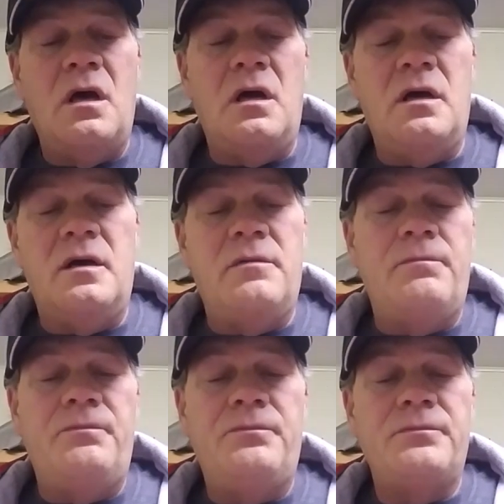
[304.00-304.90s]

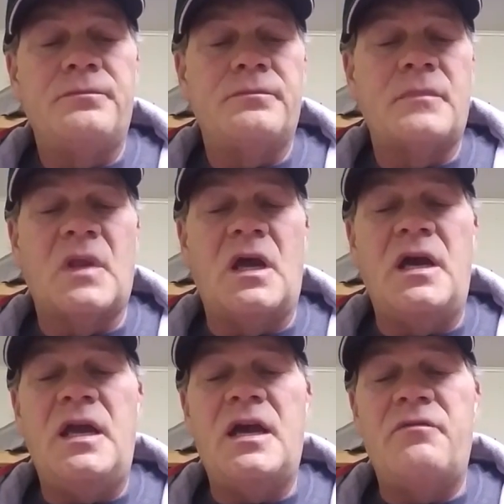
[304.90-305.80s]
I
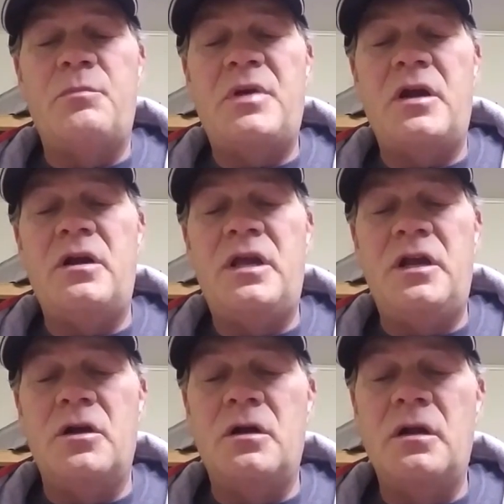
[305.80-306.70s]
have a pair
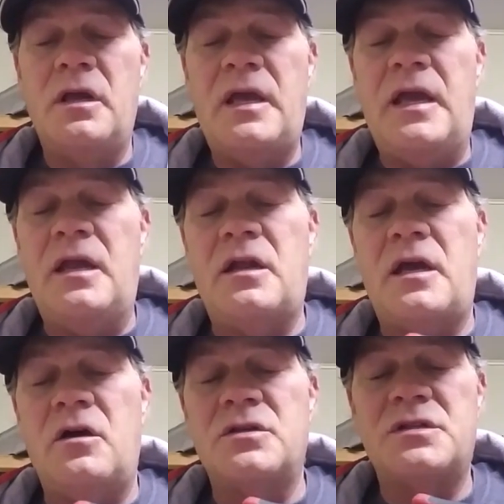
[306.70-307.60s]
here, and
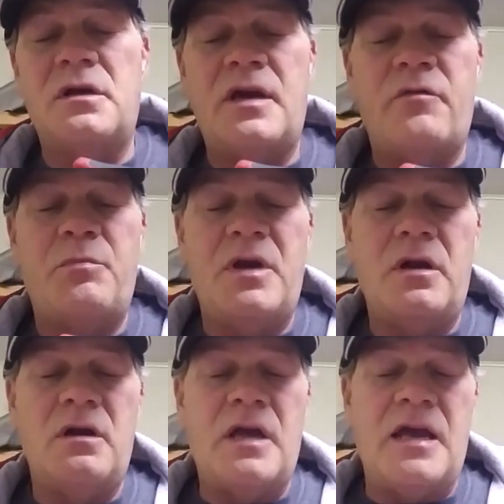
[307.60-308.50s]
I also have a
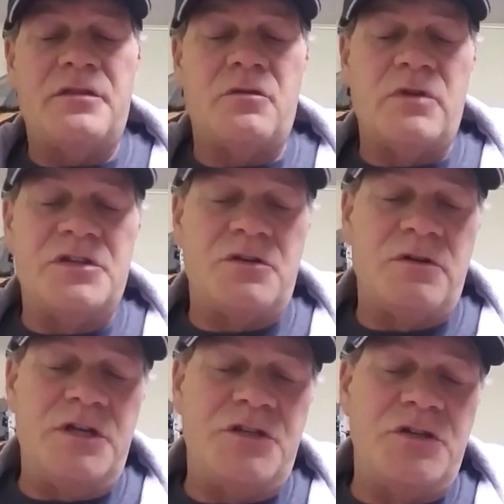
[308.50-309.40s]
pair at the
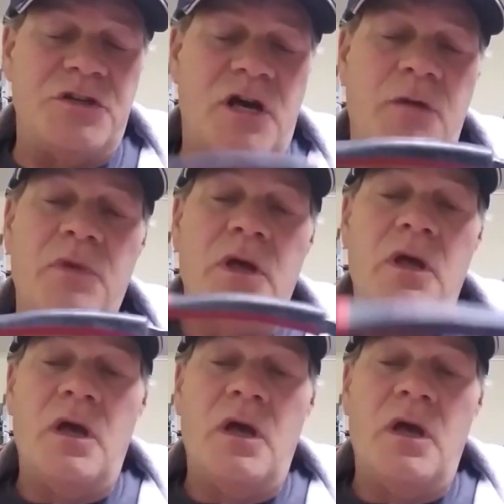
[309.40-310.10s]
restoration shop.